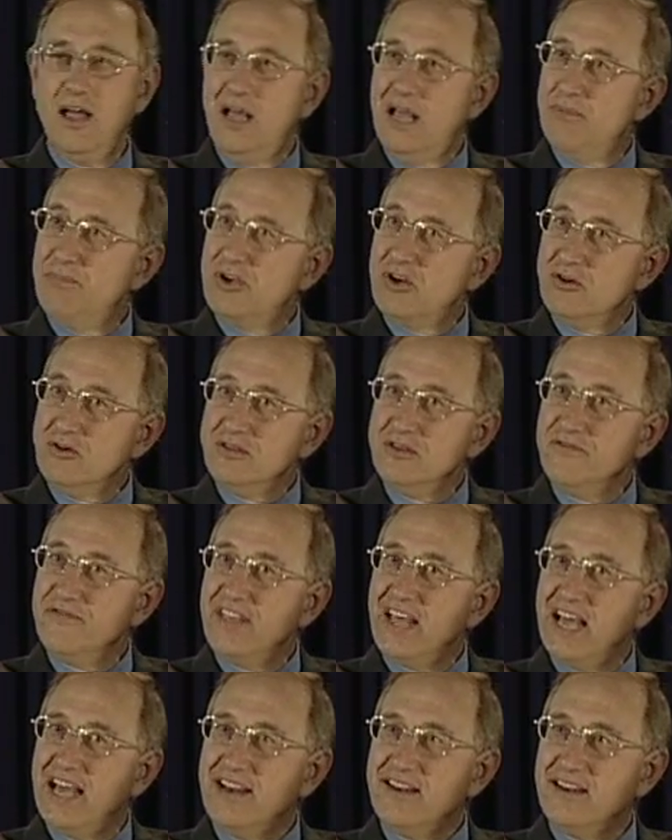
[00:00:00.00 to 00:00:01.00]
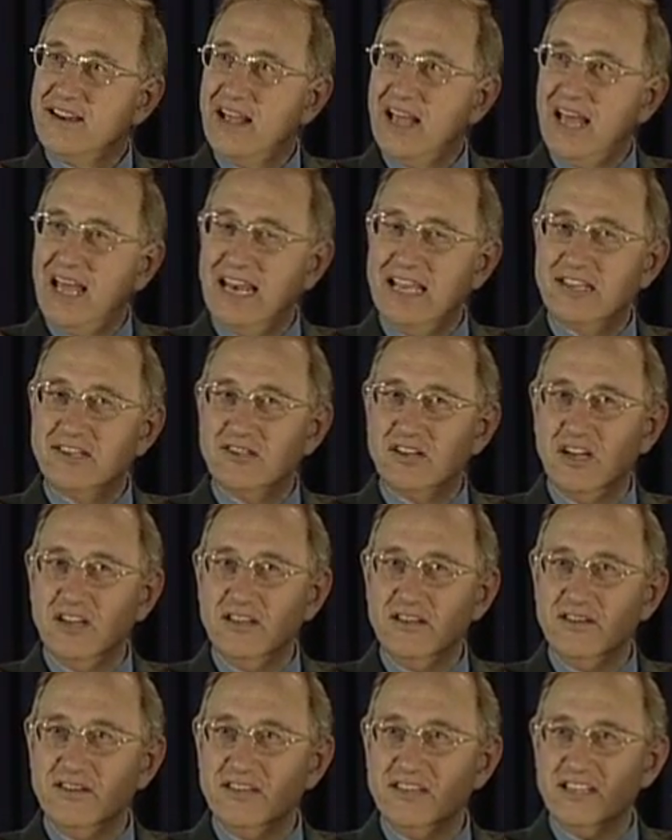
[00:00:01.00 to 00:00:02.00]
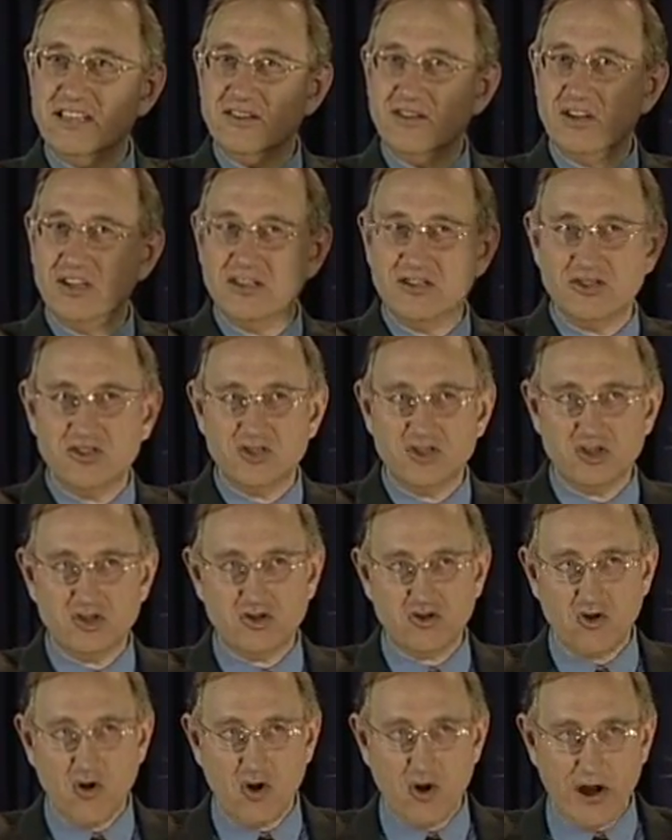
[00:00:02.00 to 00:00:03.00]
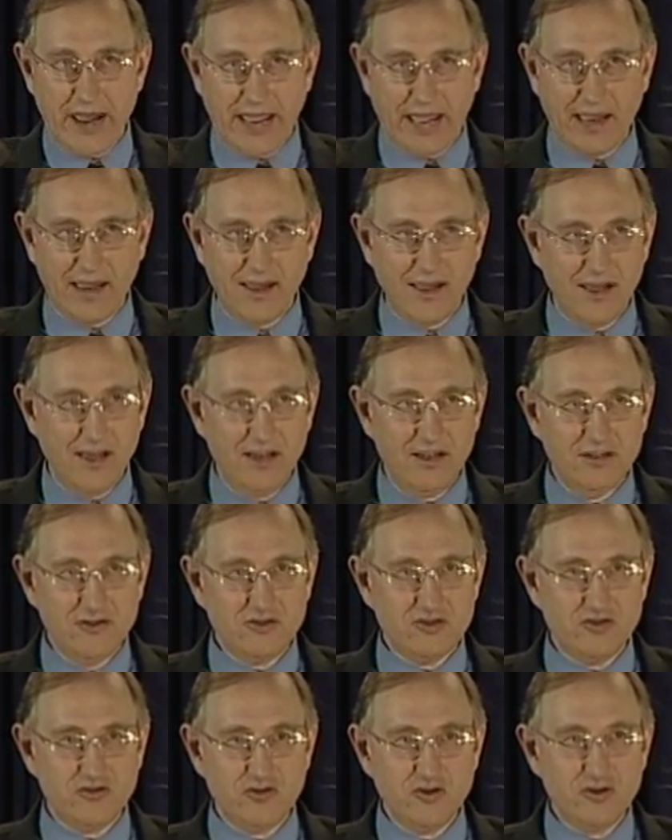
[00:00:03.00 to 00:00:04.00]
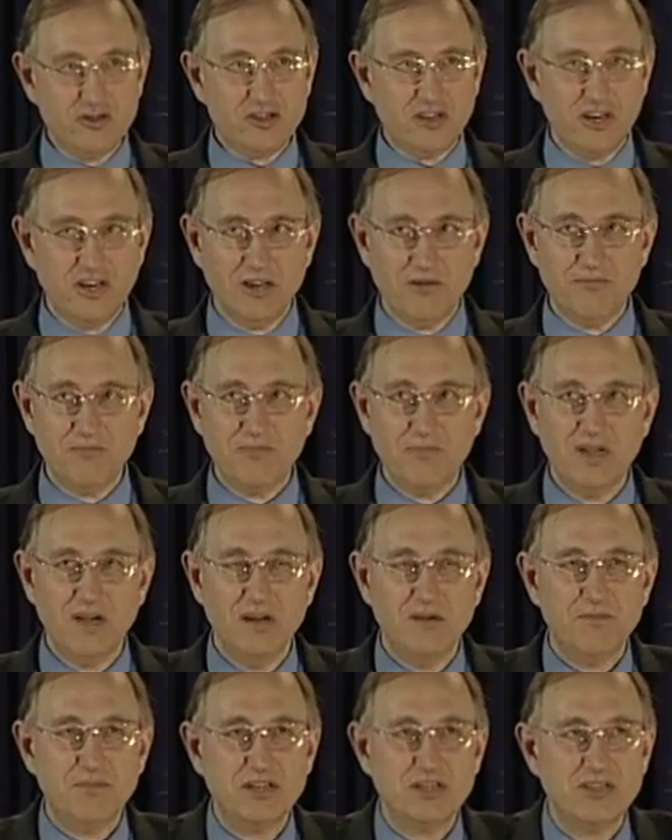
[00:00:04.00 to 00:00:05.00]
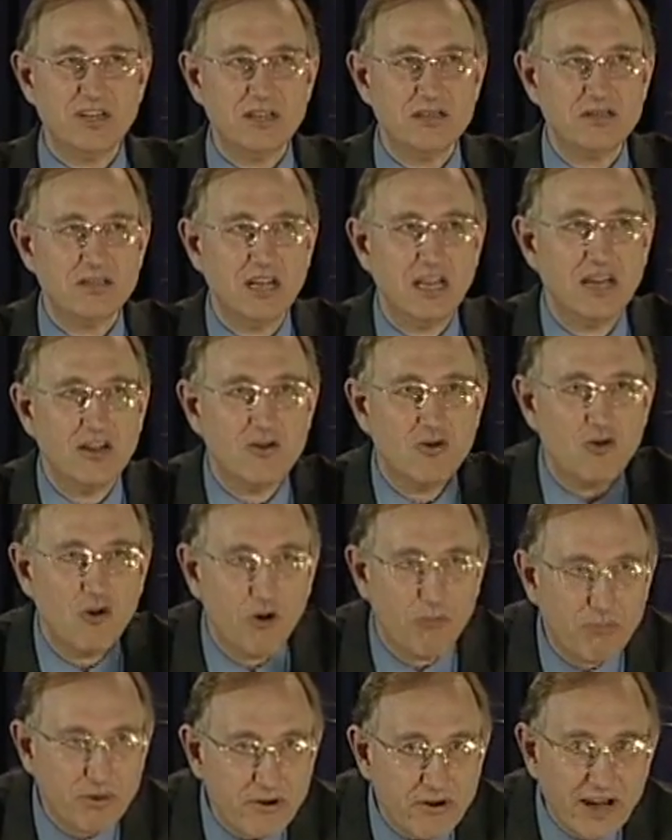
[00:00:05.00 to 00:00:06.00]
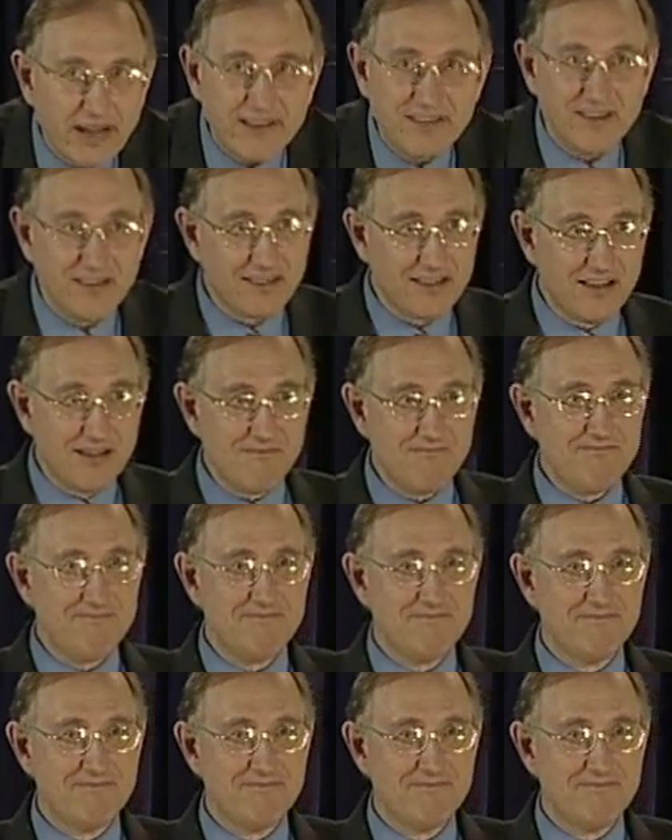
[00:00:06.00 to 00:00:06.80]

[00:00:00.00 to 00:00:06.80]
And because of that, Alexander did not destroy Jerusalem, but just incorporated them.